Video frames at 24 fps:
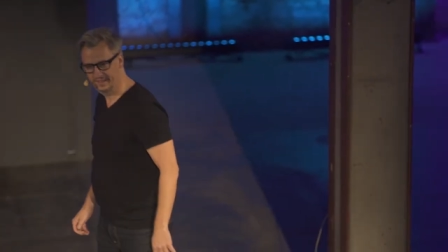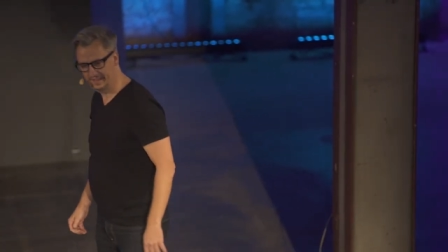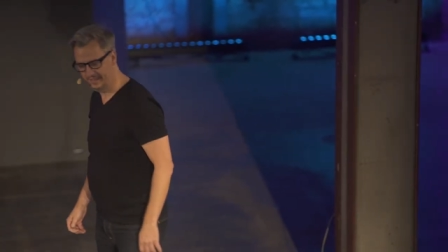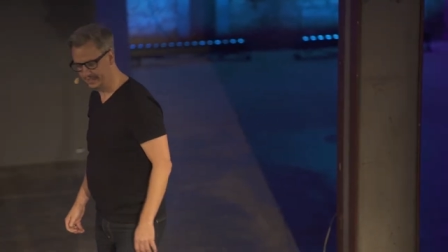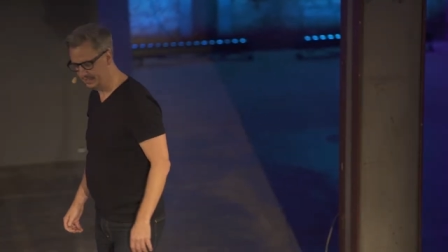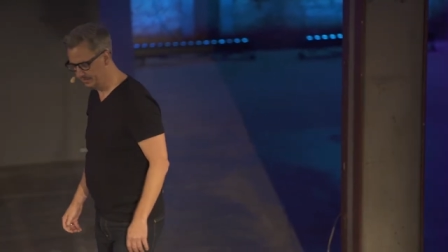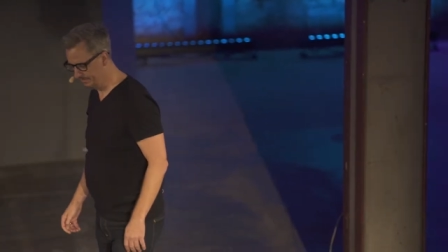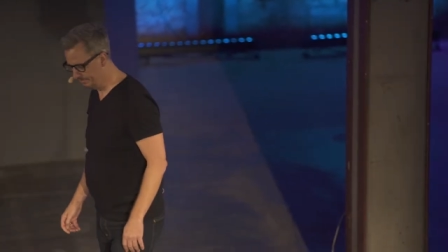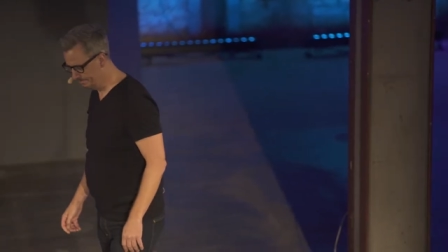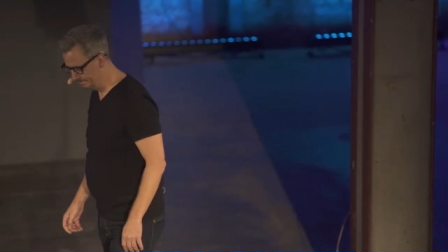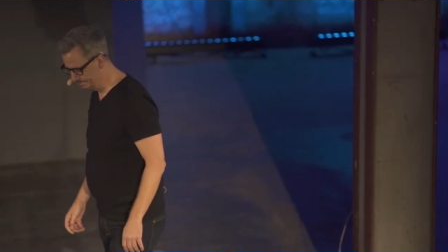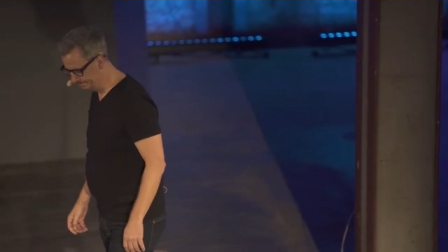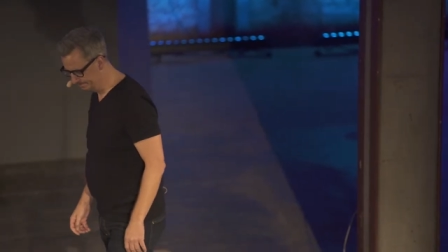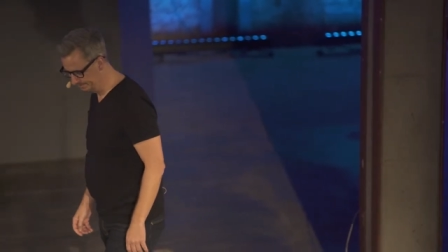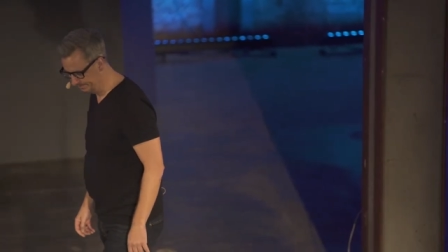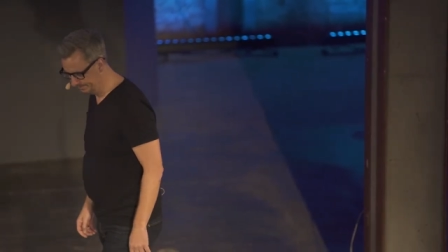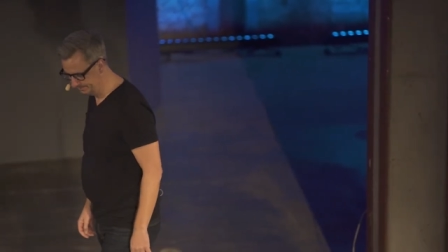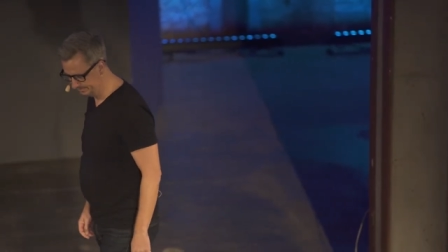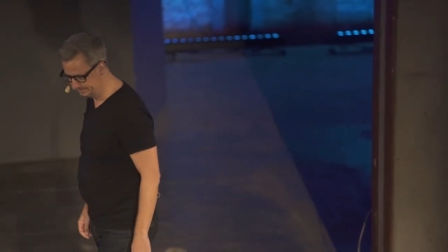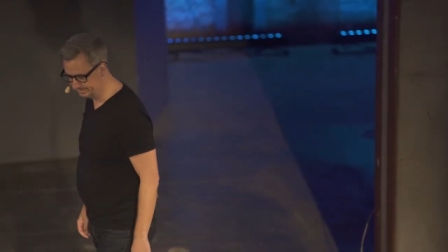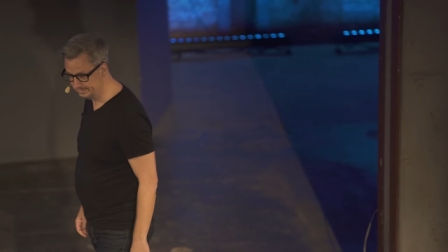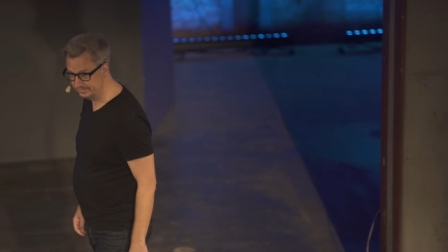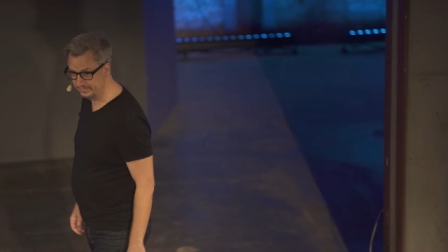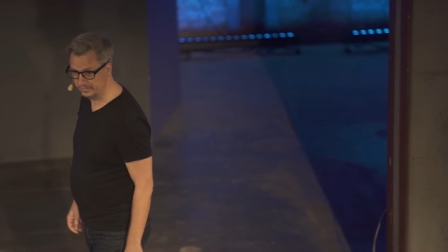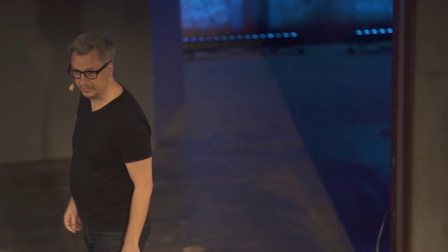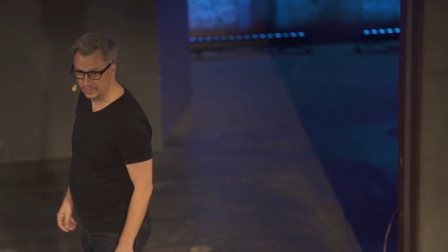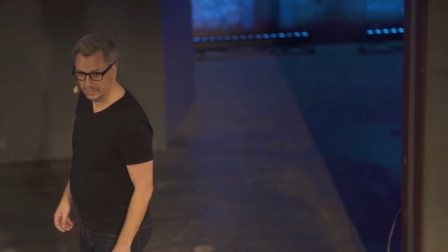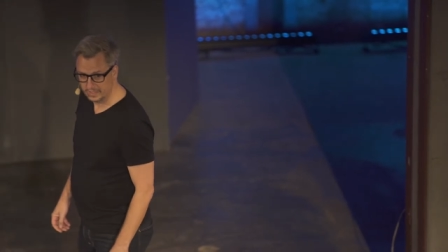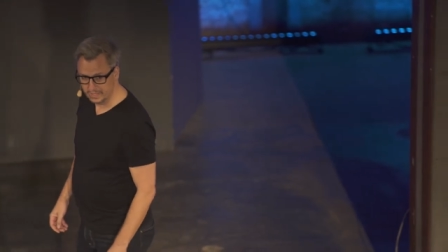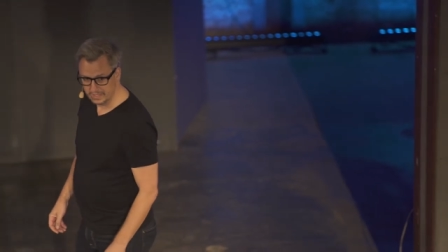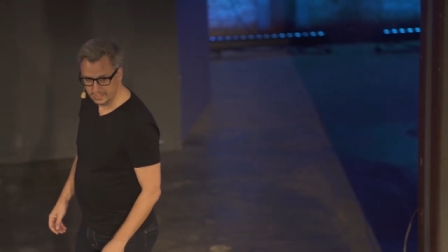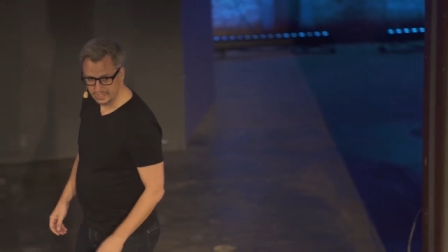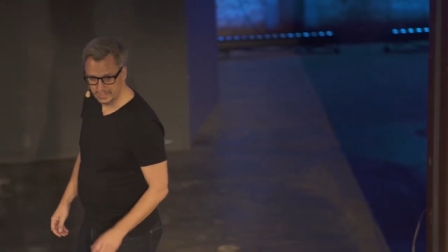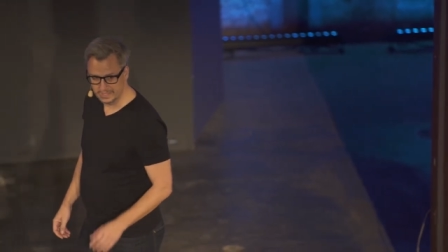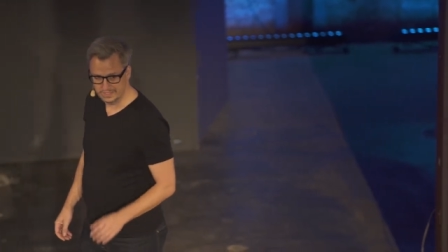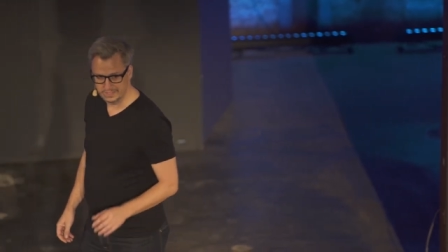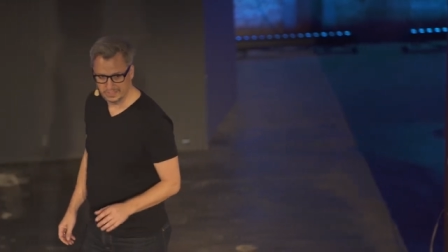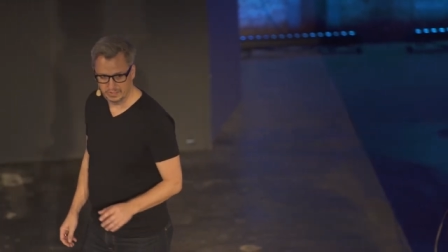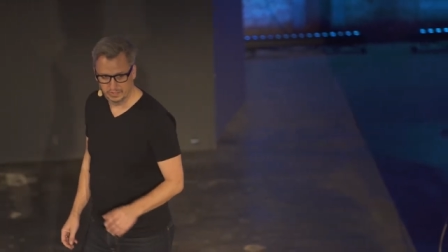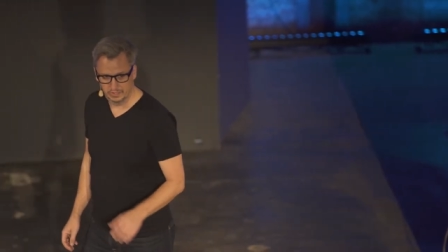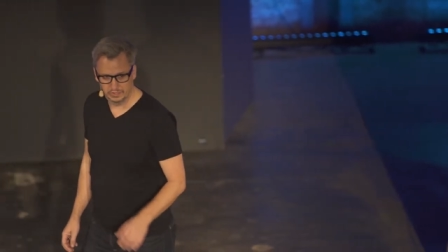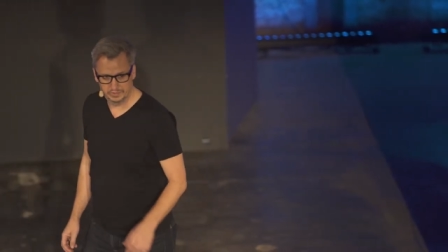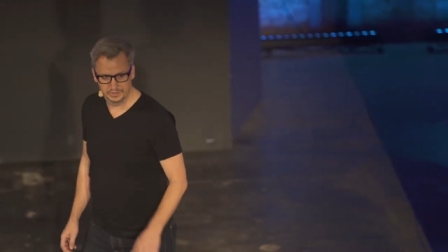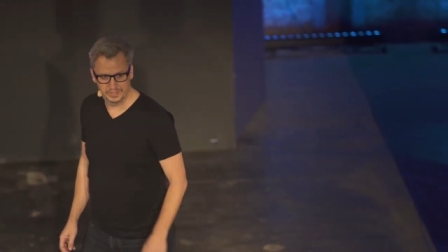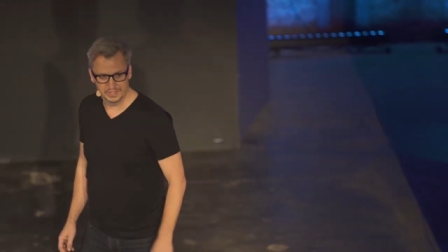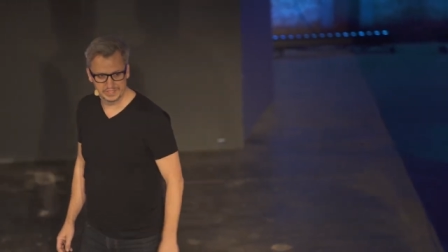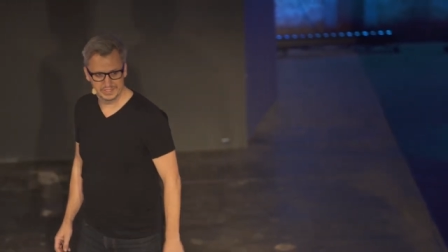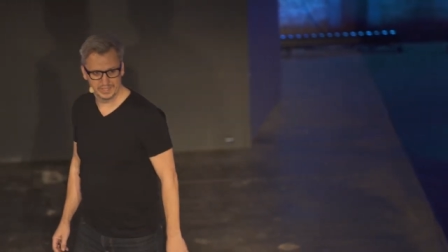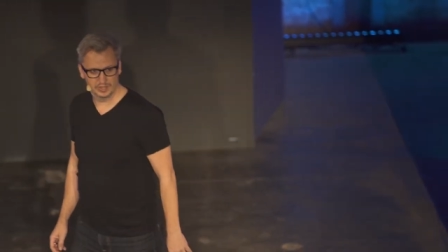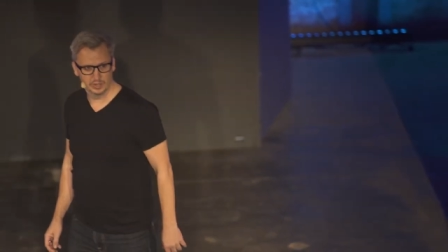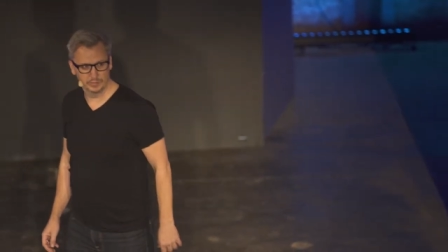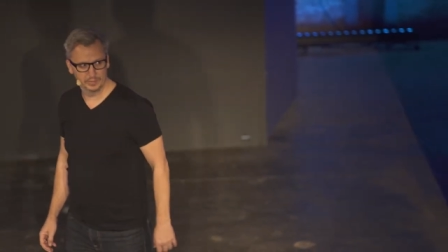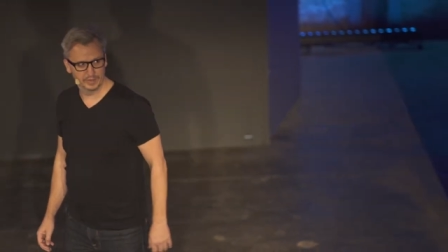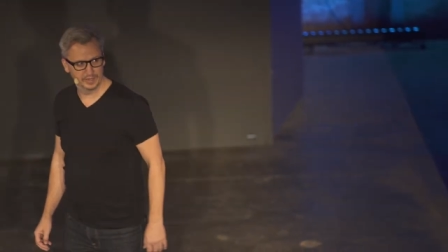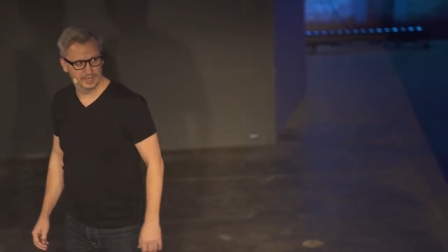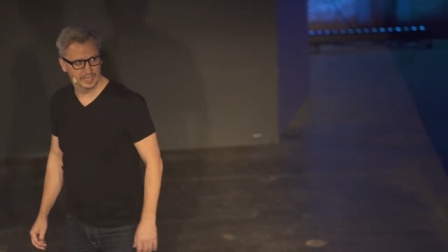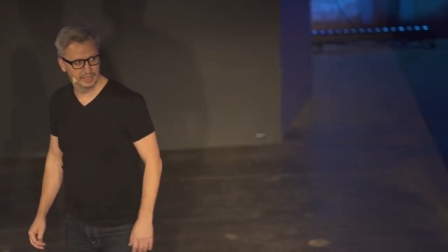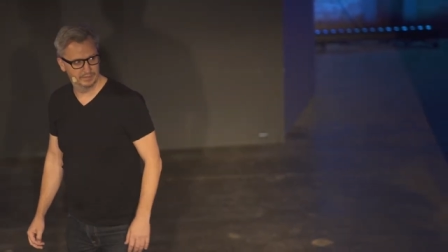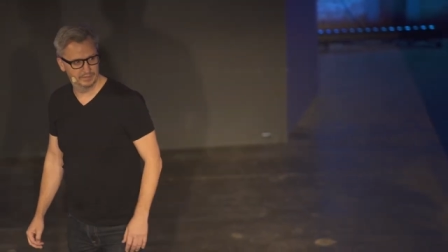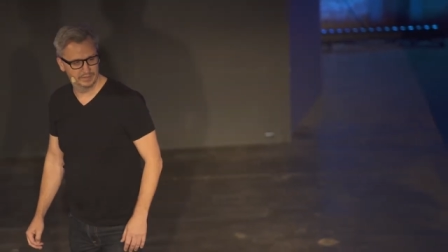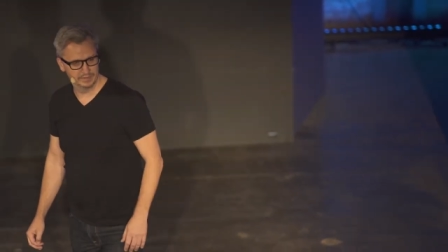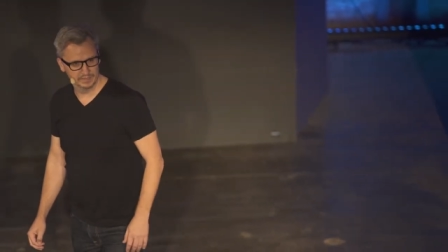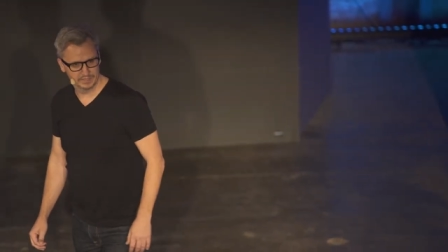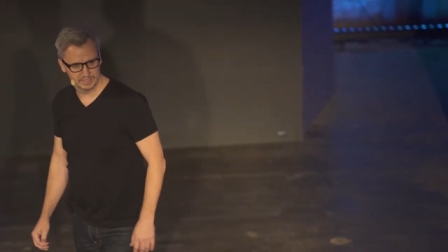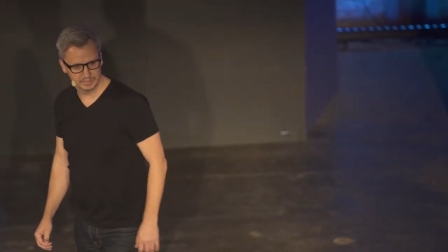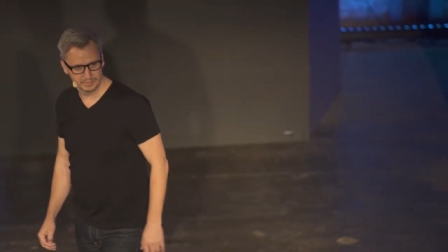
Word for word: Um, it's a little disarming having